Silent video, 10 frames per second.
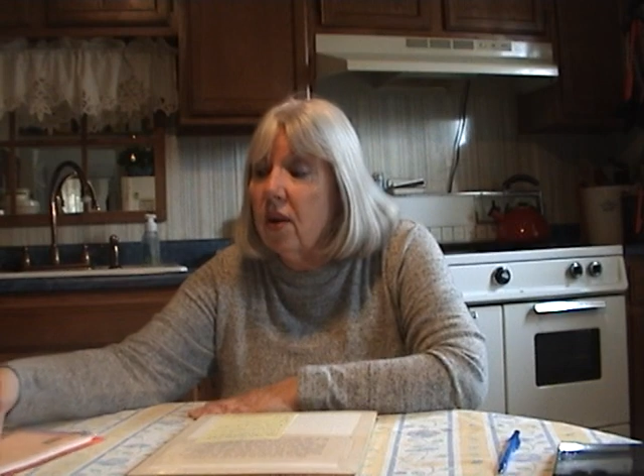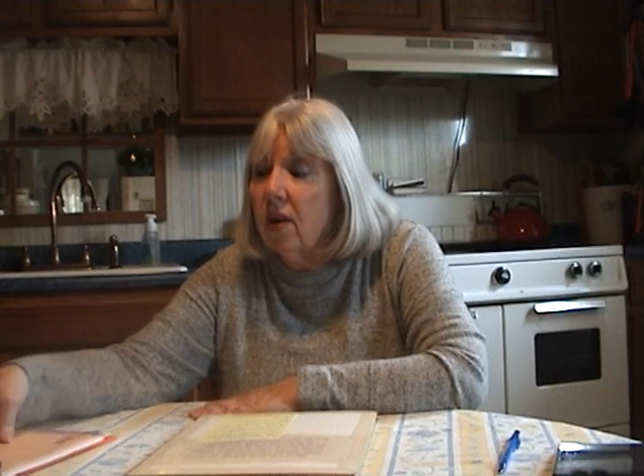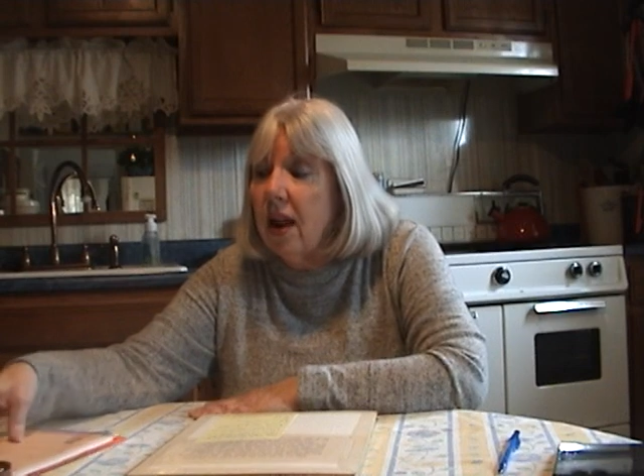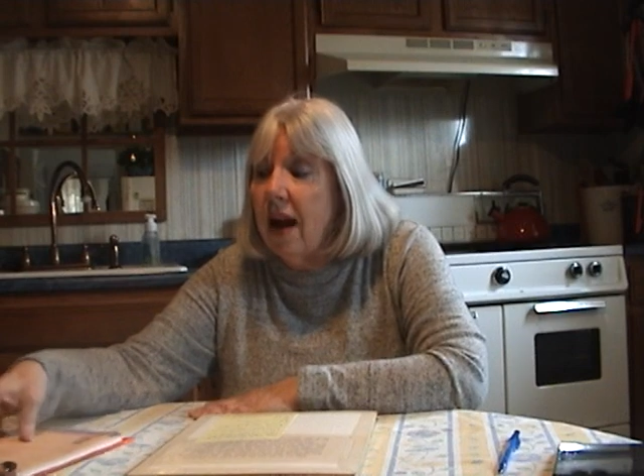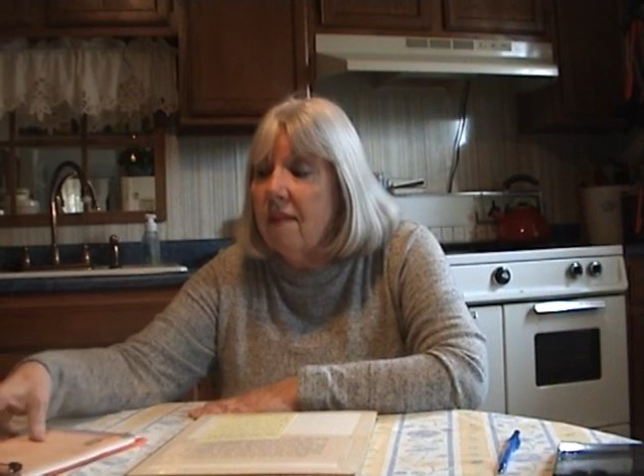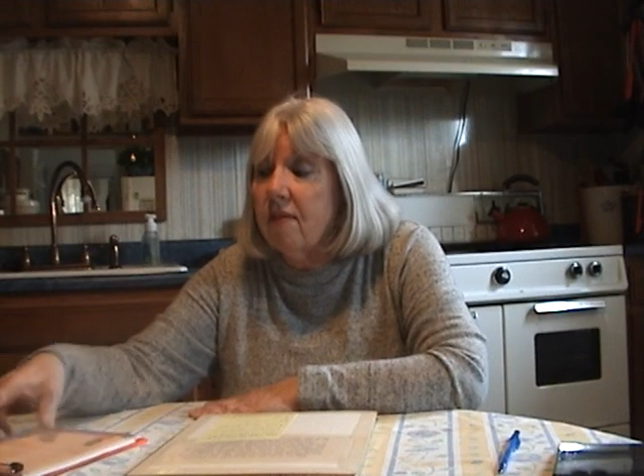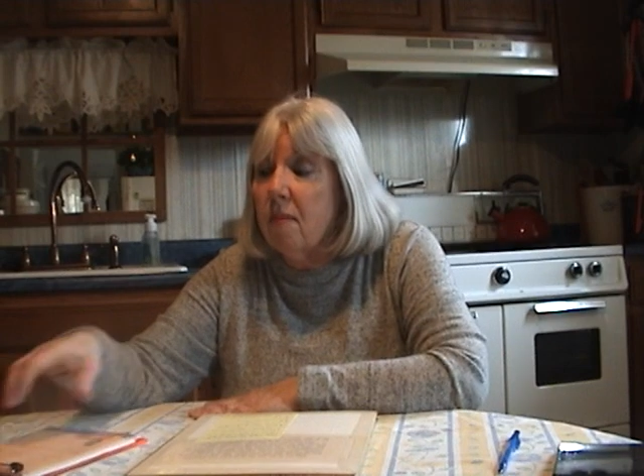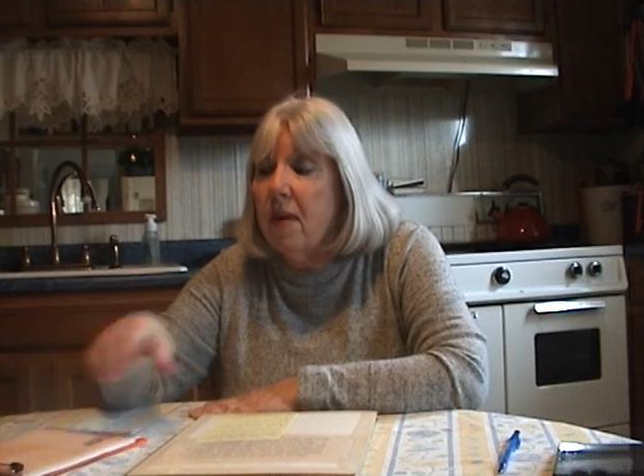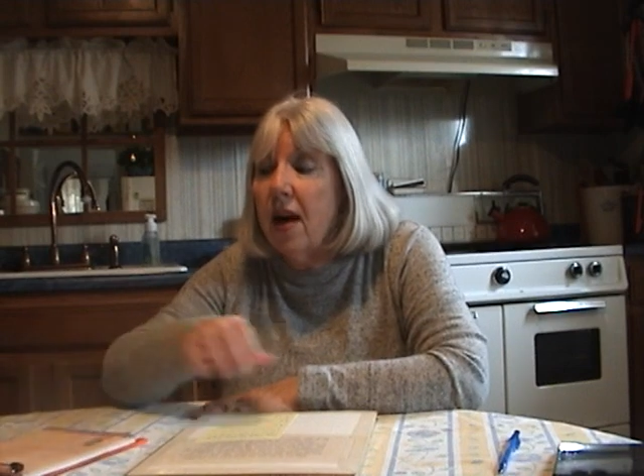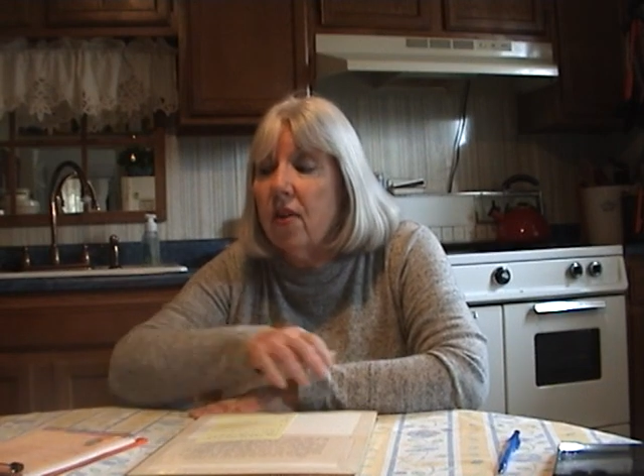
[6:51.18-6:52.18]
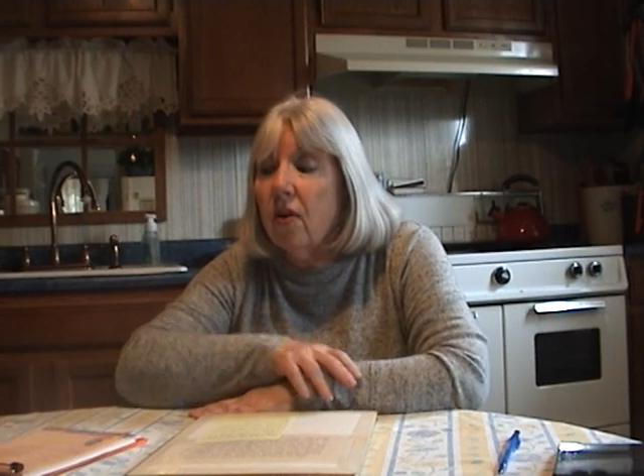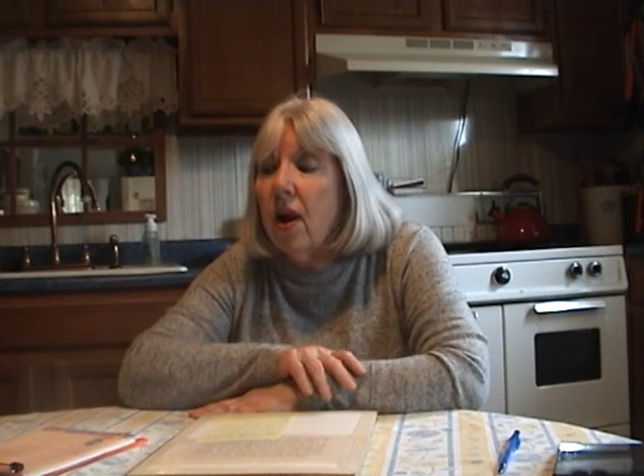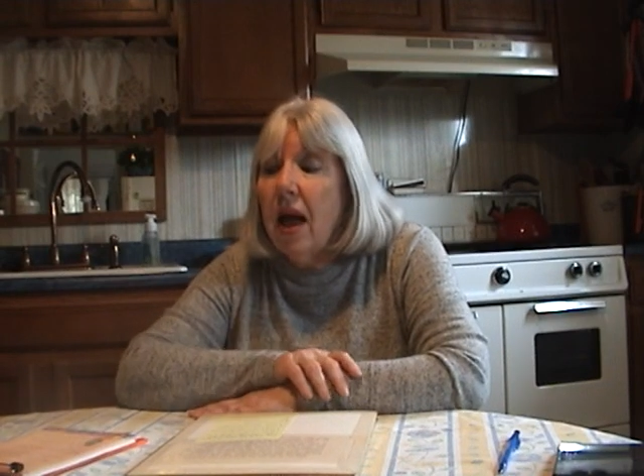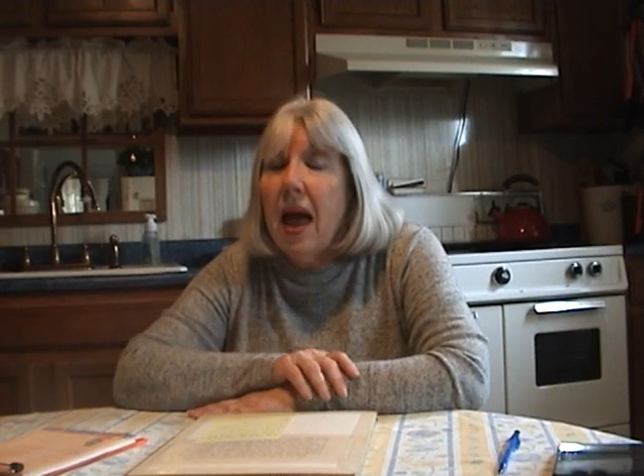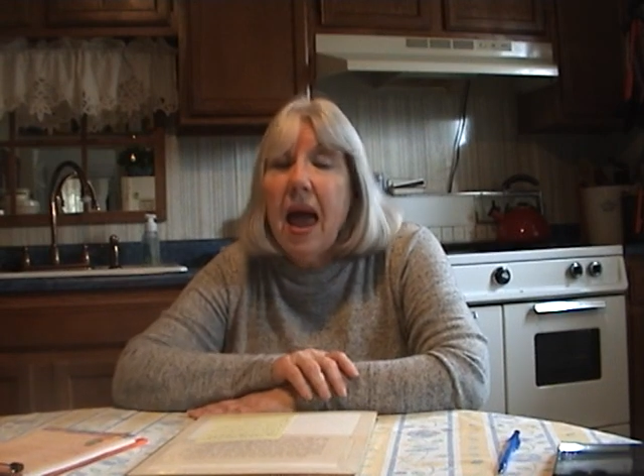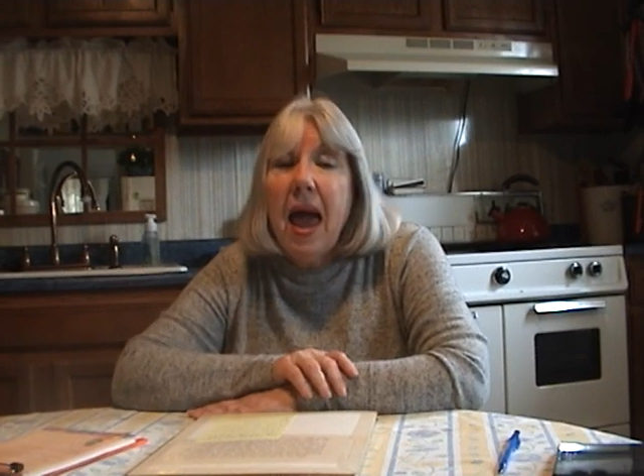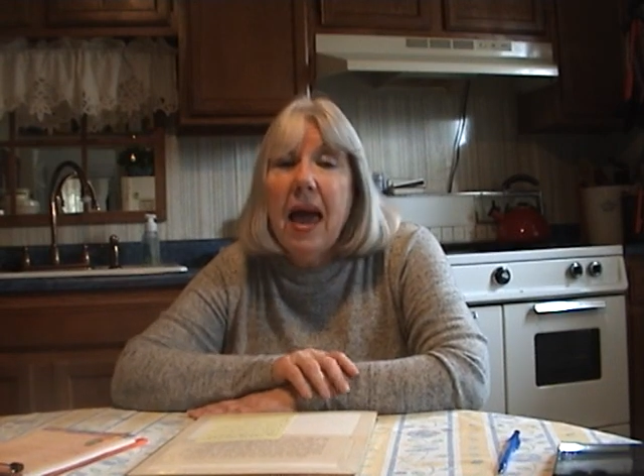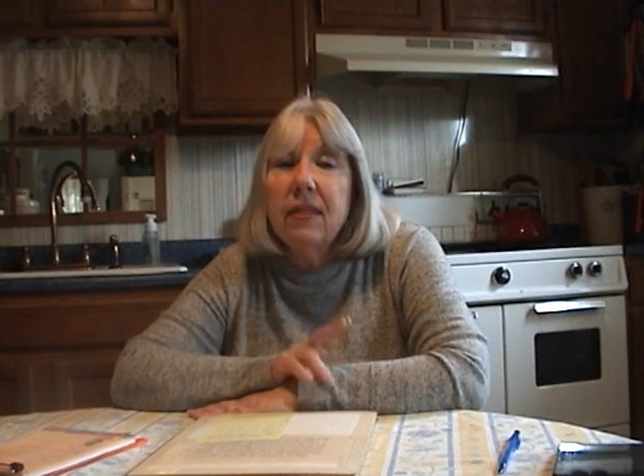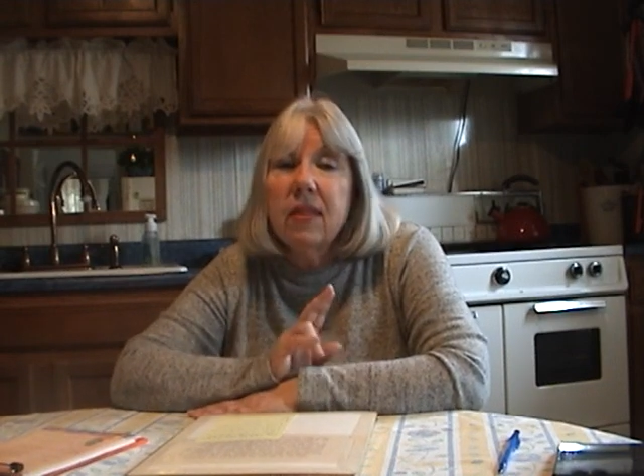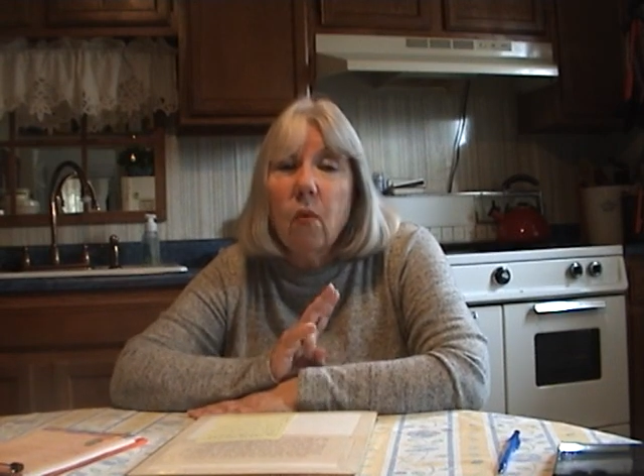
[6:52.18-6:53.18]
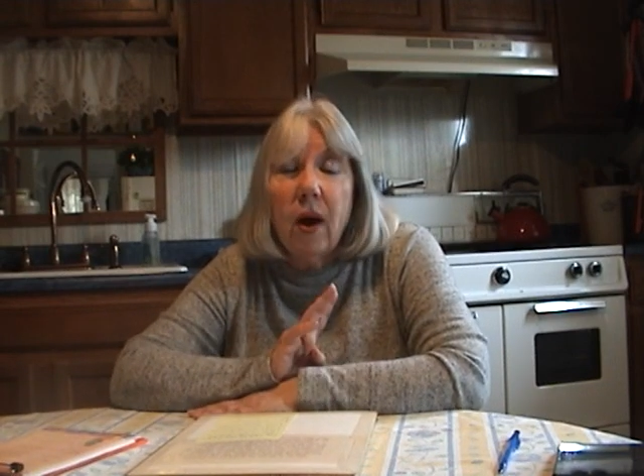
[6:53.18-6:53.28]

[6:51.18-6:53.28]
love for Mother? And